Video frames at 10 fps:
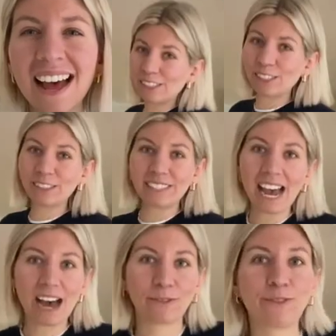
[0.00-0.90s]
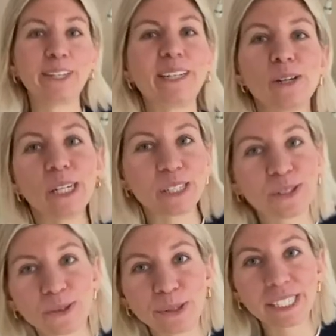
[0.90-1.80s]
Tuesday outfit
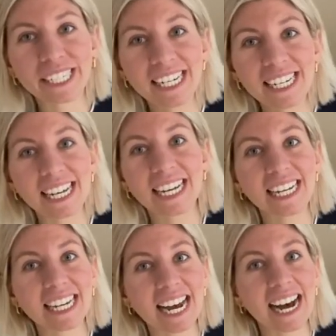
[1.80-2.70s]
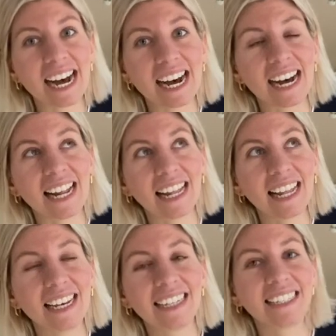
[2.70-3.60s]
is sorted and
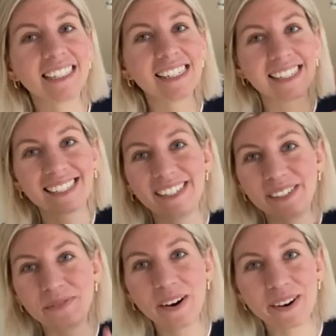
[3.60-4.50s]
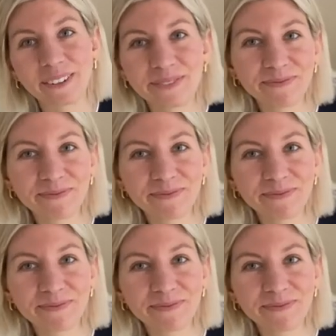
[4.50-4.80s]
I'll see you tomorrow.